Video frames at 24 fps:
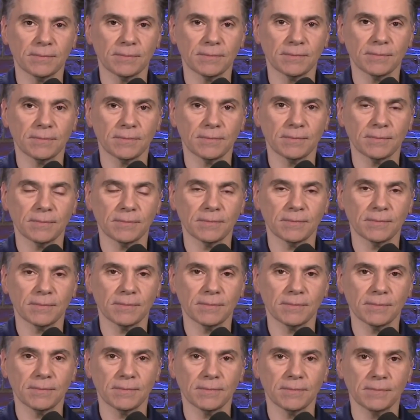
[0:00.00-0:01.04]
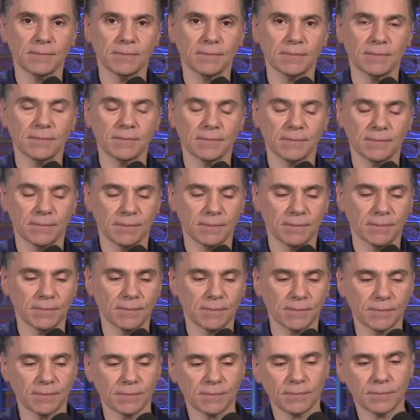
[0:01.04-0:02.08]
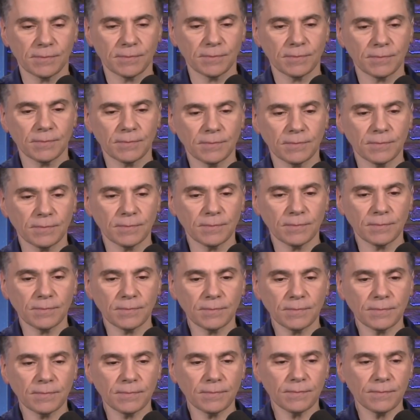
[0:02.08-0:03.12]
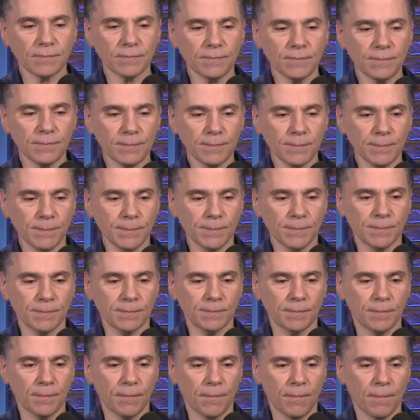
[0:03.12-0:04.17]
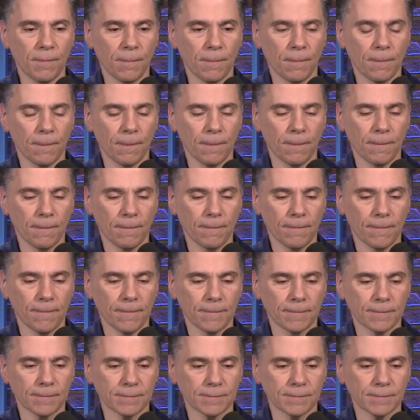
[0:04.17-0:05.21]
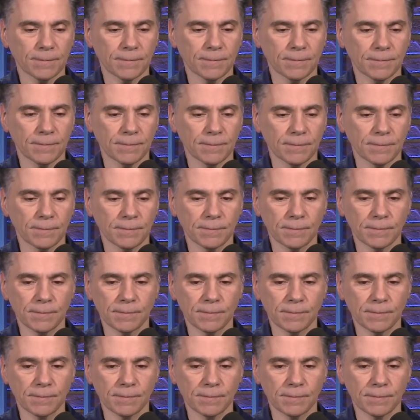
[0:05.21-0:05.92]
(not speaking)